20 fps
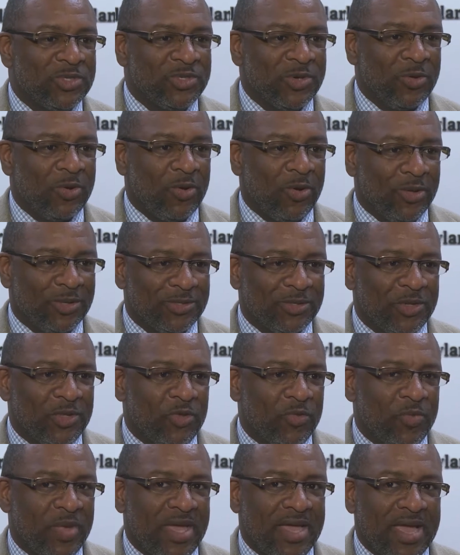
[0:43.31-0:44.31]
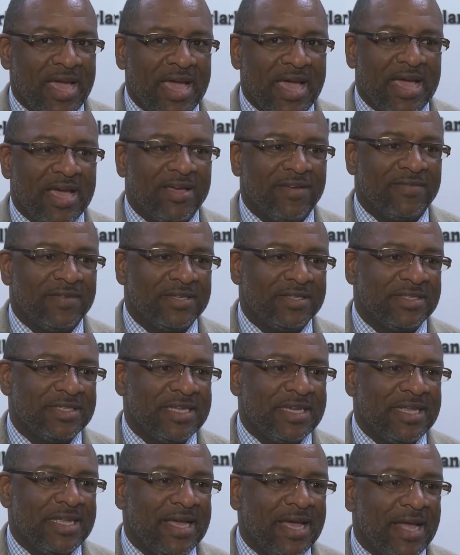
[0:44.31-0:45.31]
So although you may have a
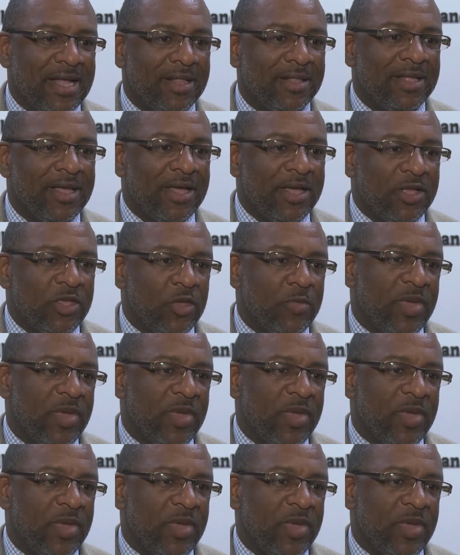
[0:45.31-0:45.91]
CDL,